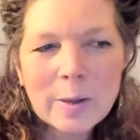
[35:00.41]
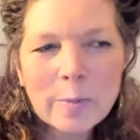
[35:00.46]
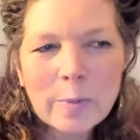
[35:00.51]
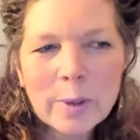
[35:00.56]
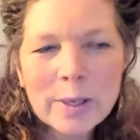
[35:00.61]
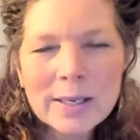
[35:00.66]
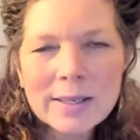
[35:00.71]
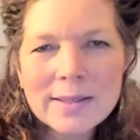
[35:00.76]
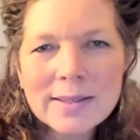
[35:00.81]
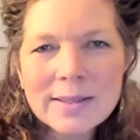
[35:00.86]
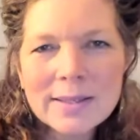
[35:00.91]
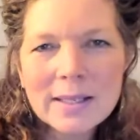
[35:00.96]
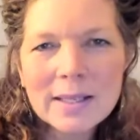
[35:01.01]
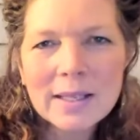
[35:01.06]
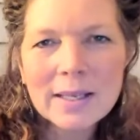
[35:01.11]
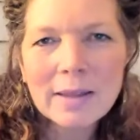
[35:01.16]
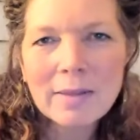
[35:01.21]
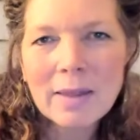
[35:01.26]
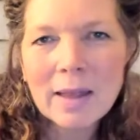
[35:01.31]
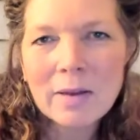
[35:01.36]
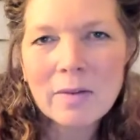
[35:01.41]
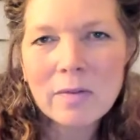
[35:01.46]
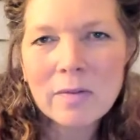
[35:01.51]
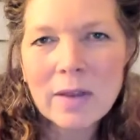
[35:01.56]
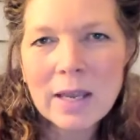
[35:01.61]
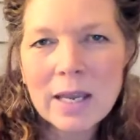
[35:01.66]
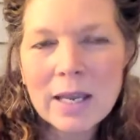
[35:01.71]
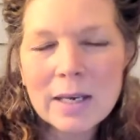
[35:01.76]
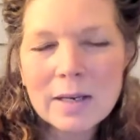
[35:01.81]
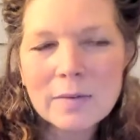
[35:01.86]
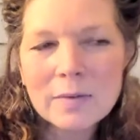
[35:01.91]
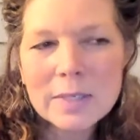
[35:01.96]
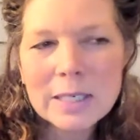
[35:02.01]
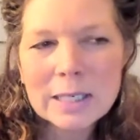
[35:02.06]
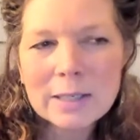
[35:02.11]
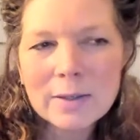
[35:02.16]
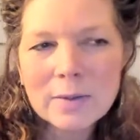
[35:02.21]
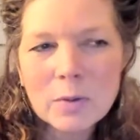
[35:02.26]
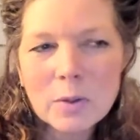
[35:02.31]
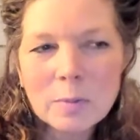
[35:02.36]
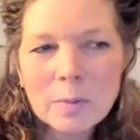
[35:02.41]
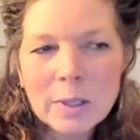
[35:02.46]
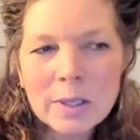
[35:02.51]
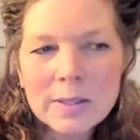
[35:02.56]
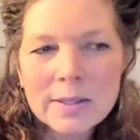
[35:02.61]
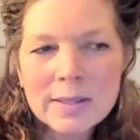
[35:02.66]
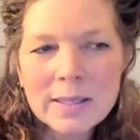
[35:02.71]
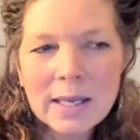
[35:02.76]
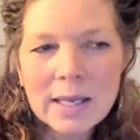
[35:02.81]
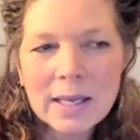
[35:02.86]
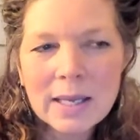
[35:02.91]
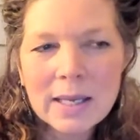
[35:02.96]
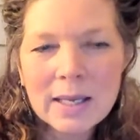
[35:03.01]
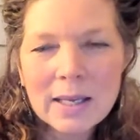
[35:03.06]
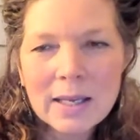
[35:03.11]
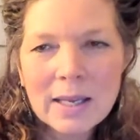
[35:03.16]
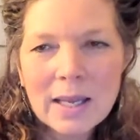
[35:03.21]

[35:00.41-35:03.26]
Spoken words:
but it's still in that vein of Tarot de Marseille.